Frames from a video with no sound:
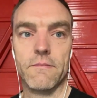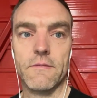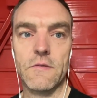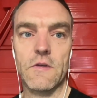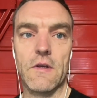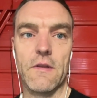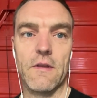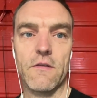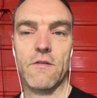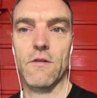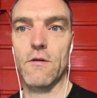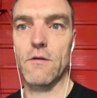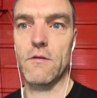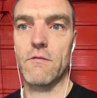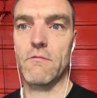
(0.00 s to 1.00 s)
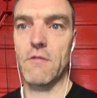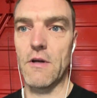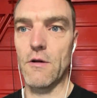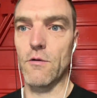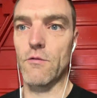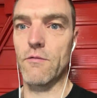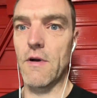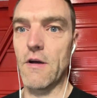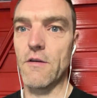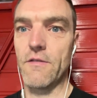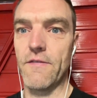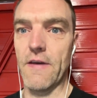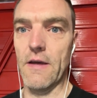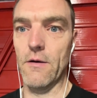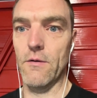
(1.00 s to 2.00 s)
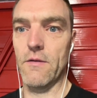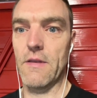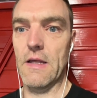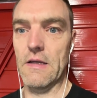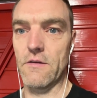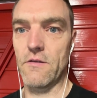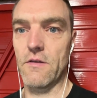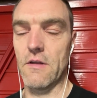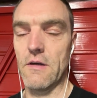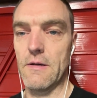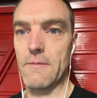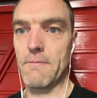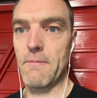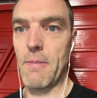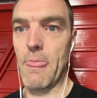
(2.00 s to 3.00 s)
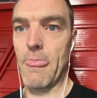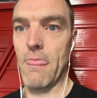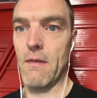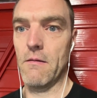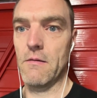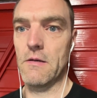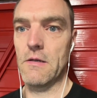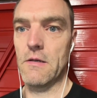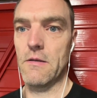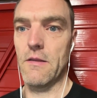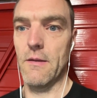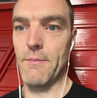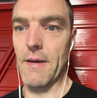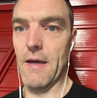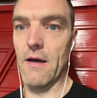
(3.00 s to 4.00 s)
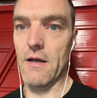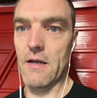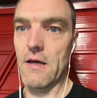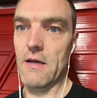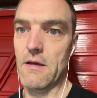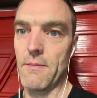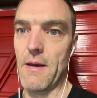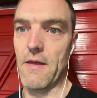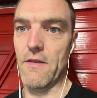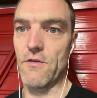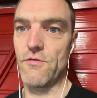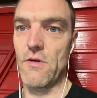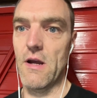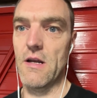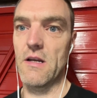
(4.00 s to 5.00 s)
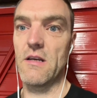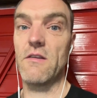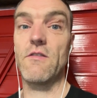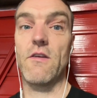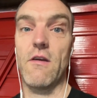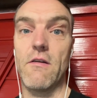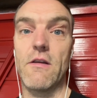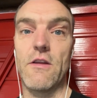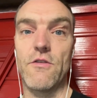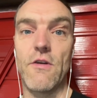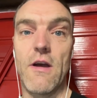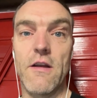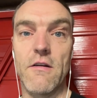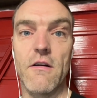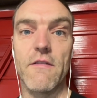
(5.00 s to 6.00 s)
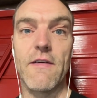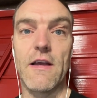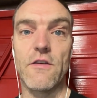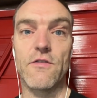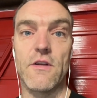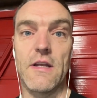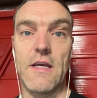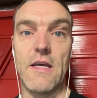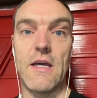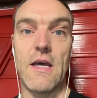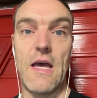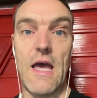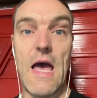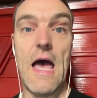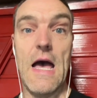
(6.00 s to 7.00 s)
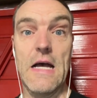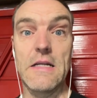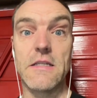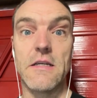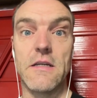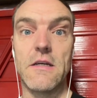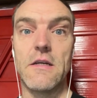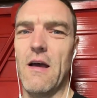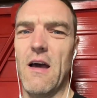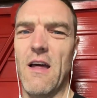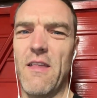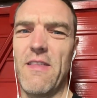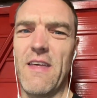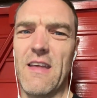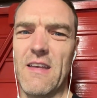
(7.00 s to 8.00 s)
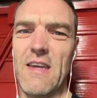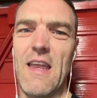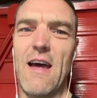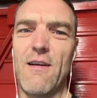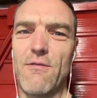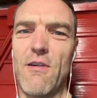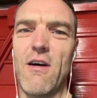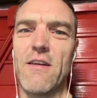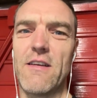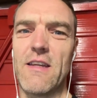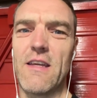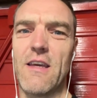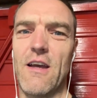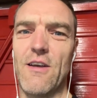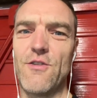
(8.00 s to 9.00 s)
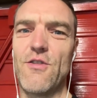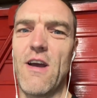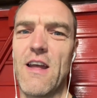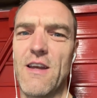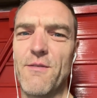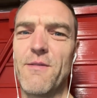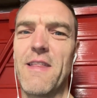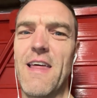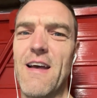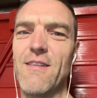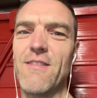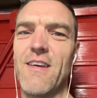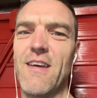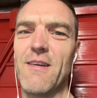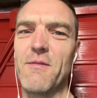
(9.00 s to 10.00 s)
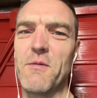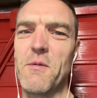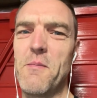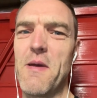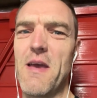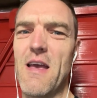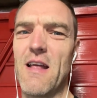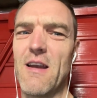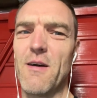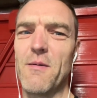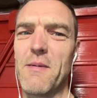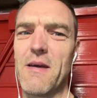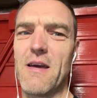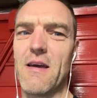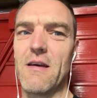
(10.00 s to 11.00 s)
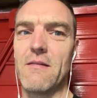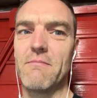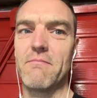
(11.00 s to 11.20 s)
So that's the real road feel. That's the the bit I like about this trainer. It's the only trainer I've actually had. I think now riding a trainer without it would be a little bit.